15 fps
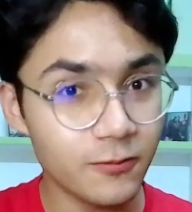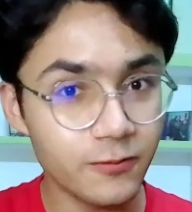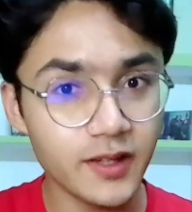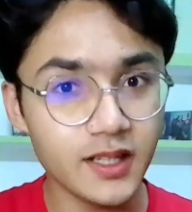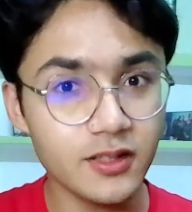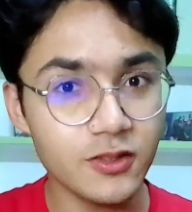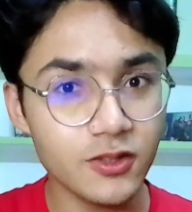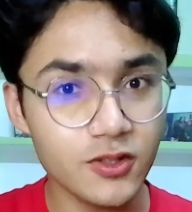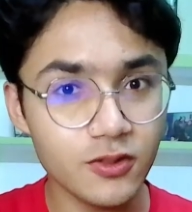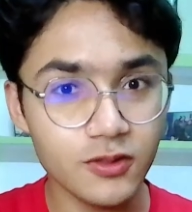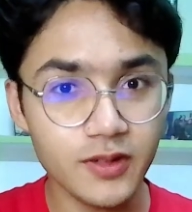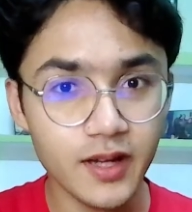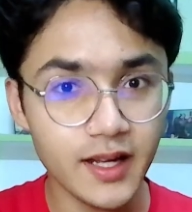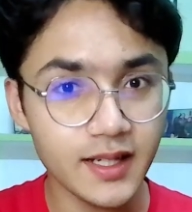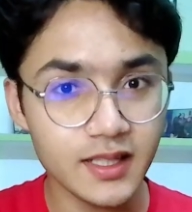fun to show
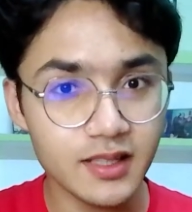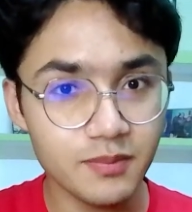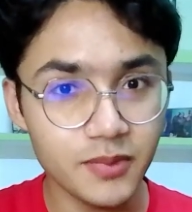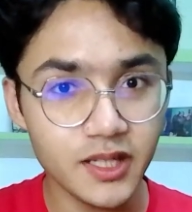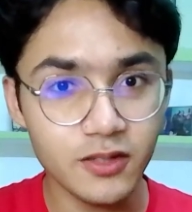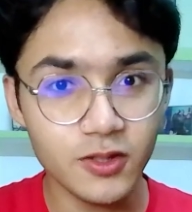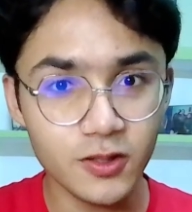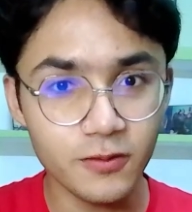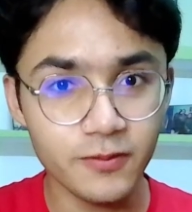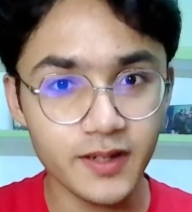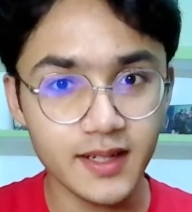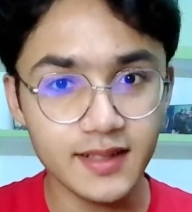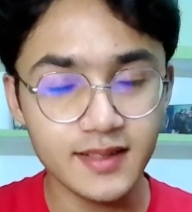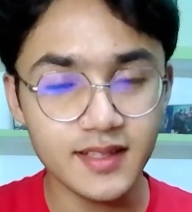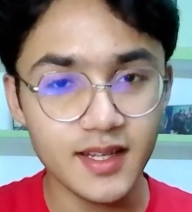and display to your
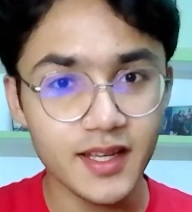friends.